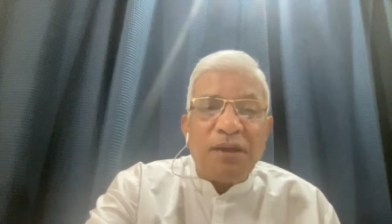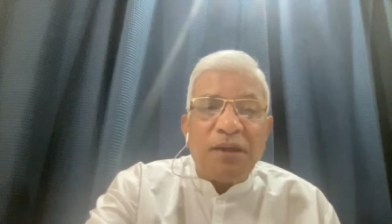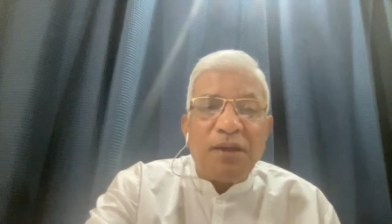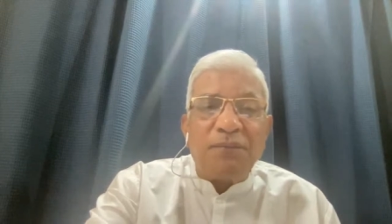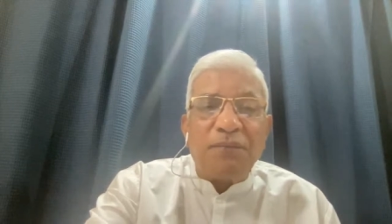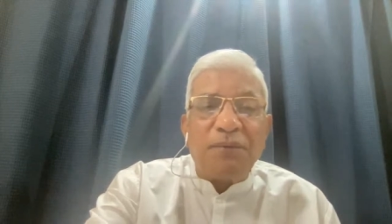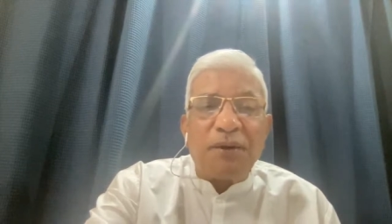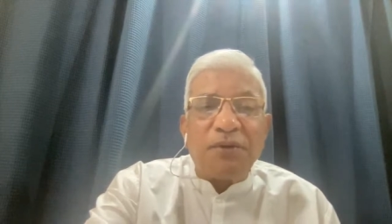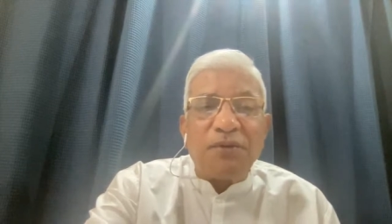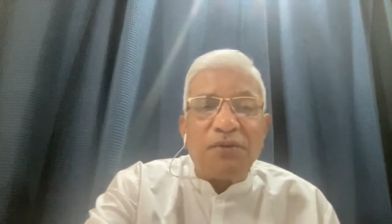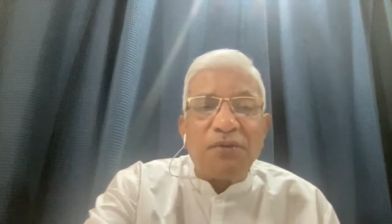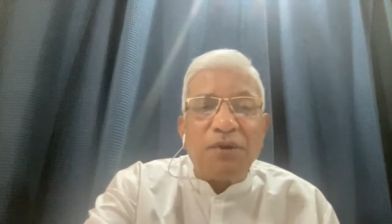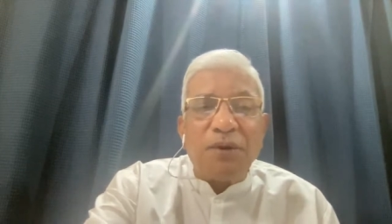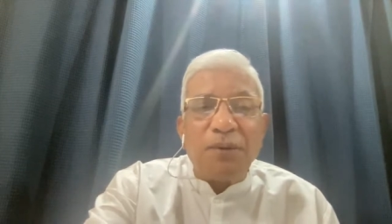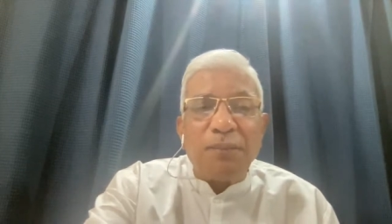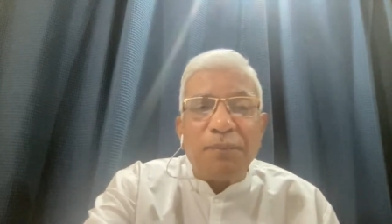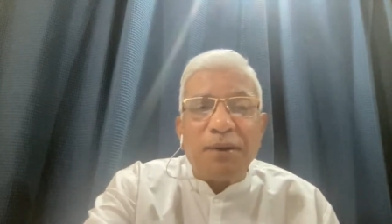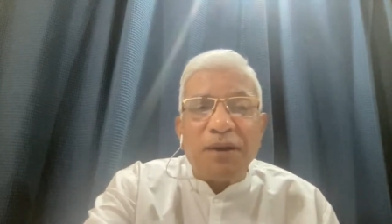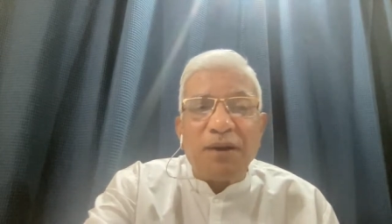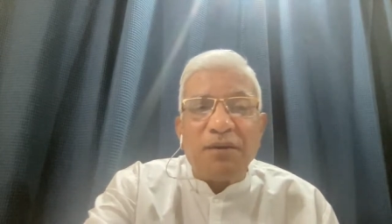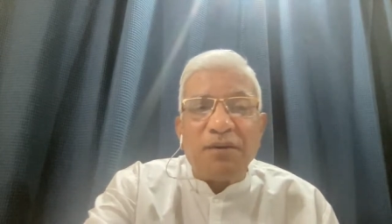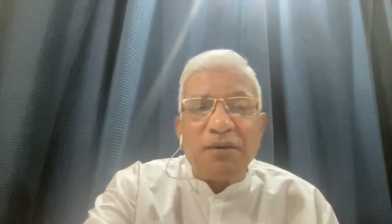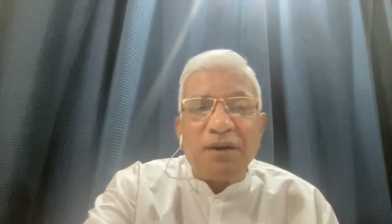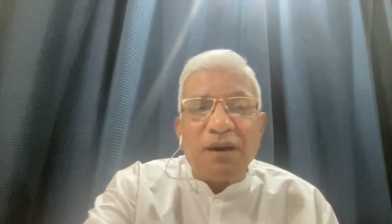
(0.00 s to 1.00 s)
In fact, during
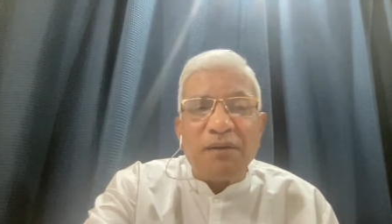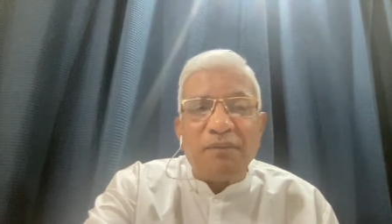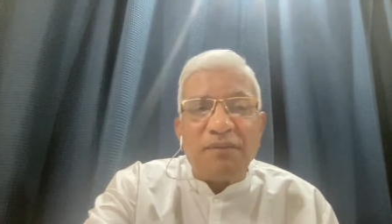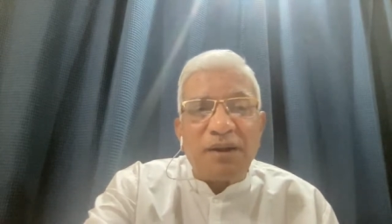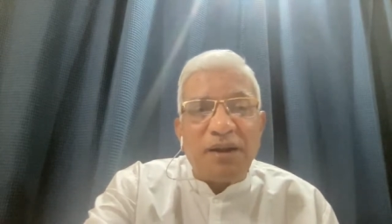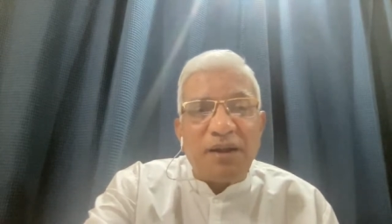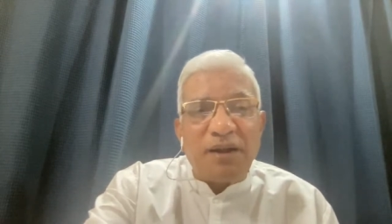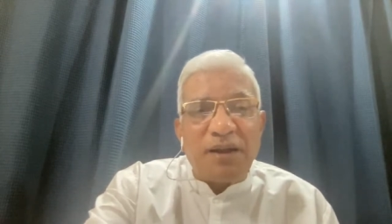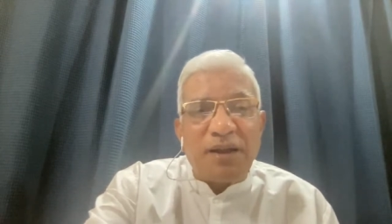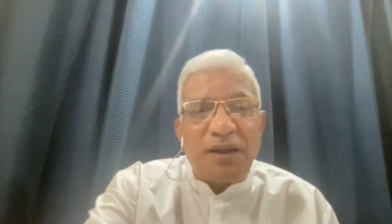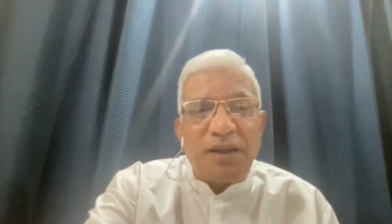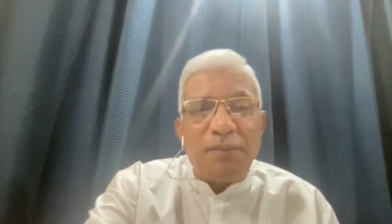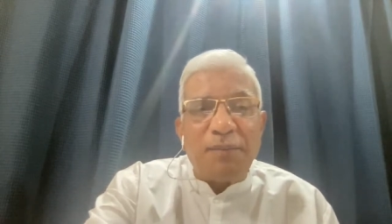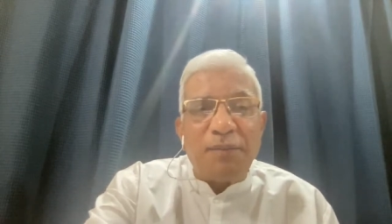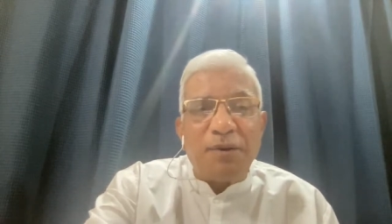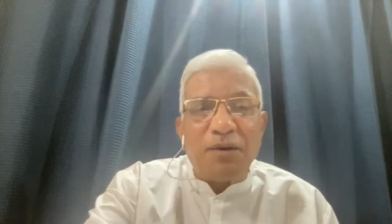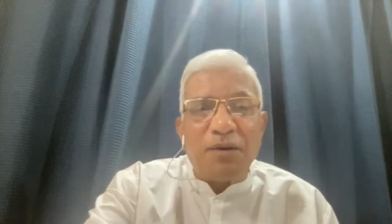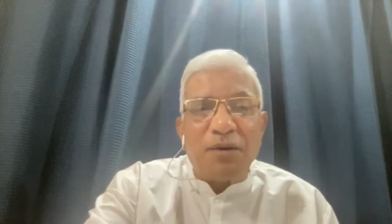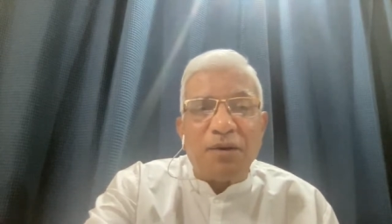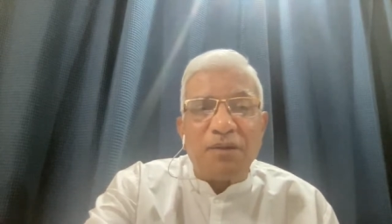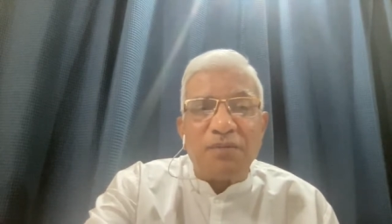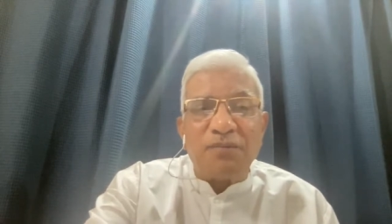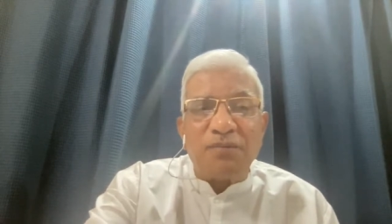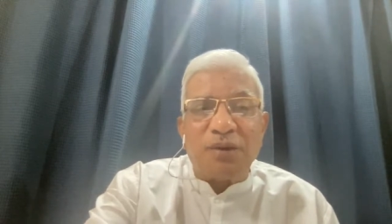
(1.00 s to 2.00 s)
my travel, I came
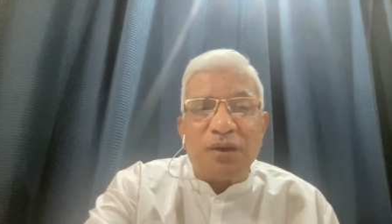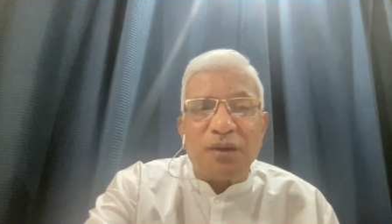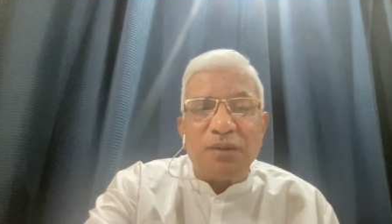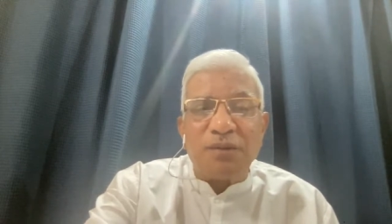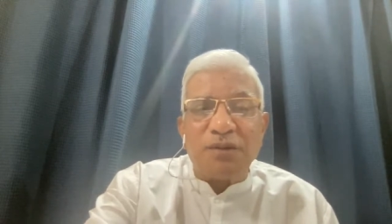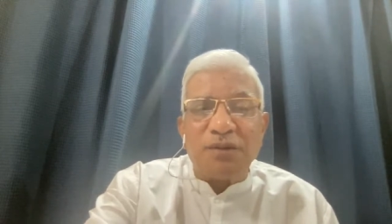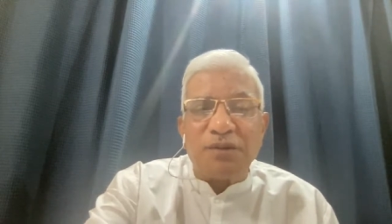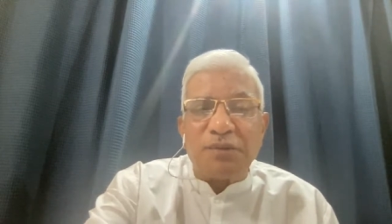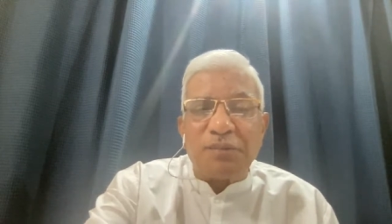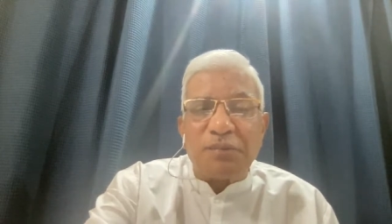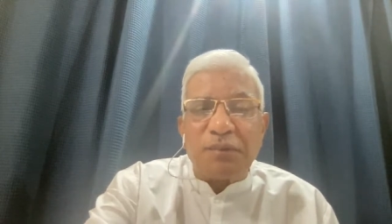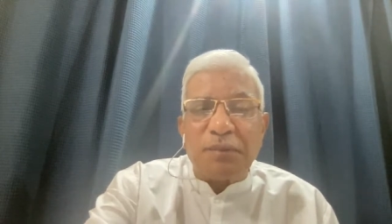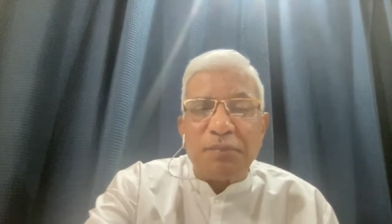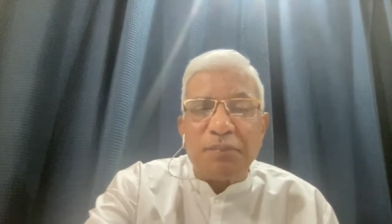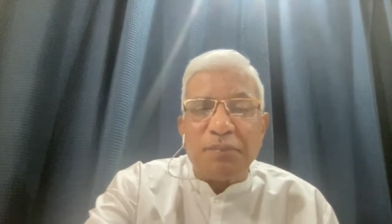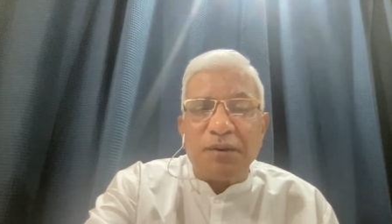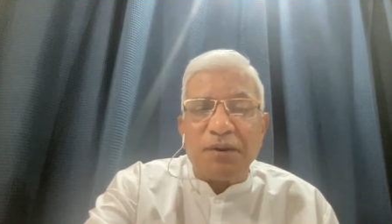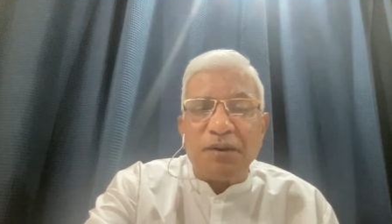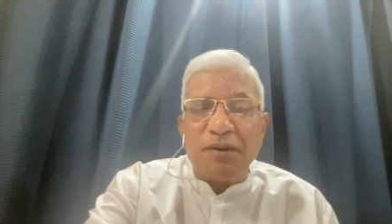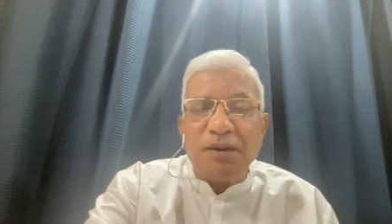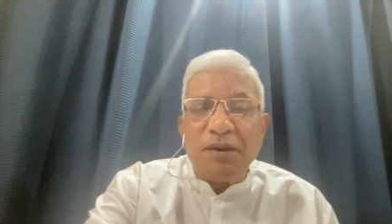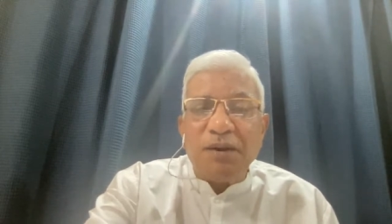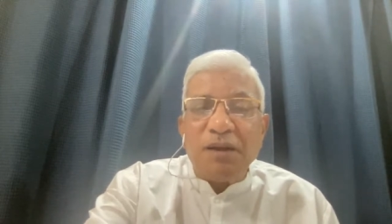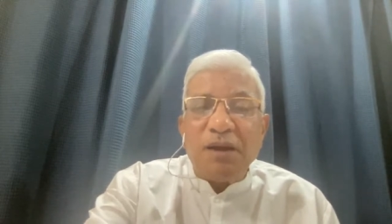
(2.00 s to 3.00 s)
across all these
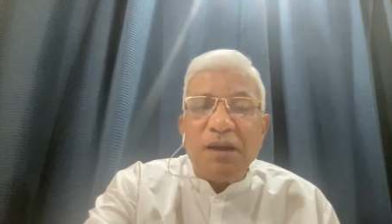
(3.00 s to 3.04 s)
people.